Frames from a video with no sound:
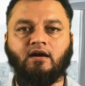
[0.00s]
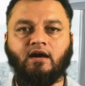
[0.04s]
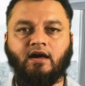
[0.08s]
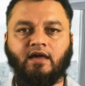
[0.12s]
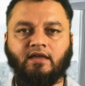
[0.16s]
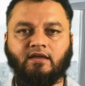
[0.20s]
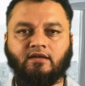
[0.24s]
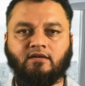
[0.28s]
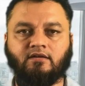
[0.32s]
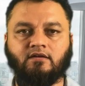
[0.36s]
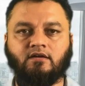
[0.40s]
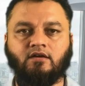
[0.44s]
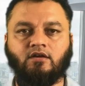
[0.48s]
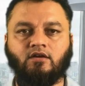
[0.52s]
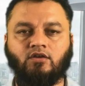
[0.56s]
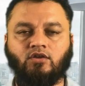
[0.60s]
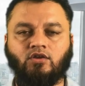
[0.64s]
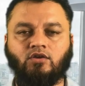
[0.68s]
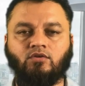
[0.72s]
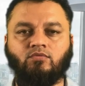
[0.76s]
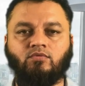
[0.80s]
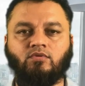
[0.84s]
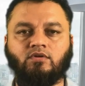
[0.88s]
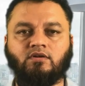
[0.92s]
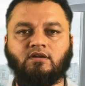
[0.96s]
hike.
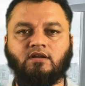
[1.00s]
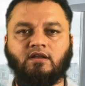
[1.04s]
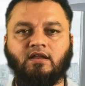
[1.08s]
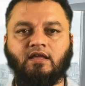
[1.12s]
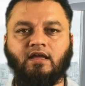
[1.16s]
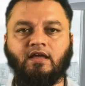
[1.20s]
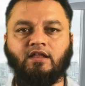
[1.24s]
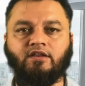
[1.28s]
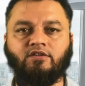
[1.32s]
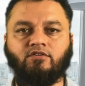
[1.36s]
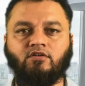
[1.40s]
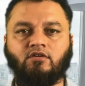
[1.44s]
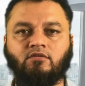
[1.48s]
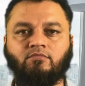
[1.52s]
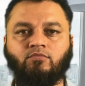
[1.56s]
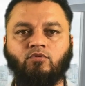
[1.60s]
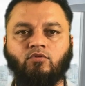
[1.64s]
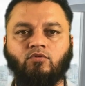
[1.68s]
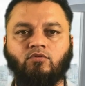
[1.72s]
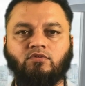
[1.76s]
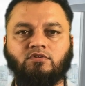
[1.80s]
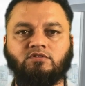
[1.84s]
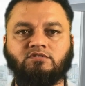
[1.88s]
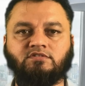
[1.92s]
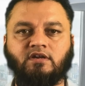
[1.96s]
You would clean your
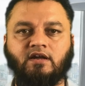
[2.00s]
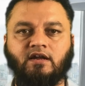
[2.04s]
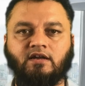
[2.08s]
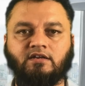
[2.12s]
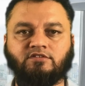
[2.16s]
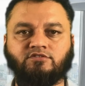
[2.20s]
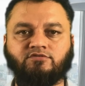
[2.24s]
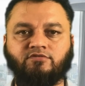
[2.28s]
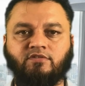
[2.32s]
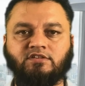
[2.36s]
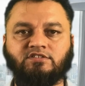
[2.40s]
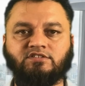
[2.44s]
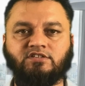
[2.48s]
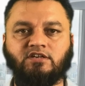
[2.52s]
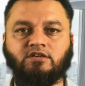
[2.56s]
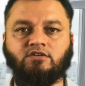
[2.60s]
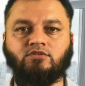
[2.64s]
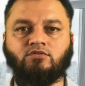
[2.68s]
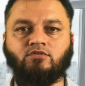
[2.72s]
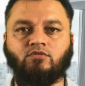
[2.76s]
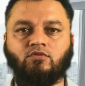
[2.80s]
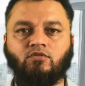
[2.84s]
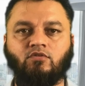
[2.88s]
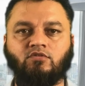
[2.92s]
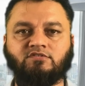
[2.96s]
boots and switch
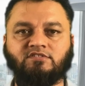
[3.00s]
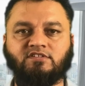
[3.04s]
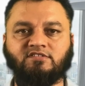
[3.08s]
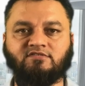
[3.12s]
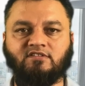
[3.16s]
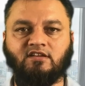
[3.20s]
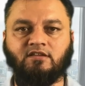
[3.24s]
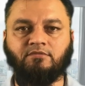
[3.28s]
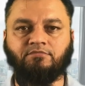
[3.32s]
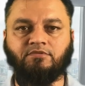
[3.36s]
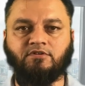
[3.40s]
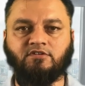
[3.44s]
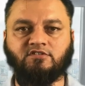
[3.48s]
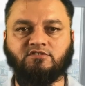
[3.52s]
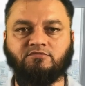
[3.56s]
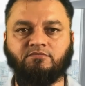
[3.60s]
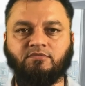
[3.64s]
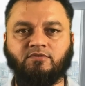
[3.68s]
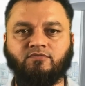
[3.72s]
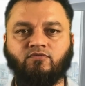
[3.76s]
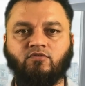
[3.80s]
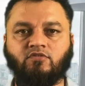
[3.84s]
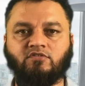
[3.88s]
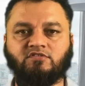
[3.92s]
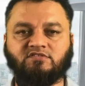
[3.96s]
into cozy slippers
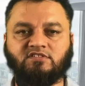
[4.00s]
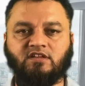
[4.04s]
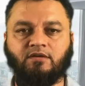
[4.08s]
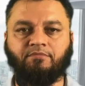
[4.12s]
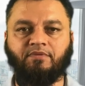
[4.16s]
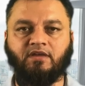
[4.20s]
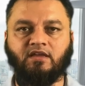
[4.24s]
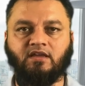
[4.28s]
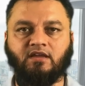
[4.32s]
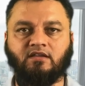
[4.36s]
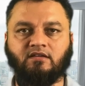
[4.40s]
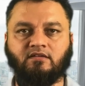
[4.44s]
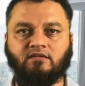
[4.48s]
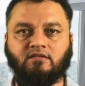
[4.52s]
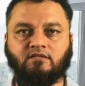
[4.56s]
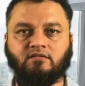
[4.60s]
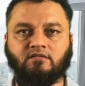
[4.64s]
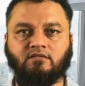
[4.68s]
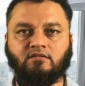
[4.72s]
before stepping in.